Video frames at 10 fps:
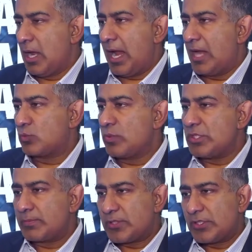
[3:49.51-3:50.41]
As we
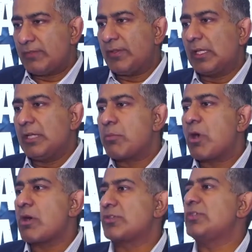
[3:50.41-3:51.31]
specifically
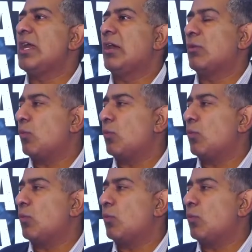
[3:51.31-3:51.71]
parse down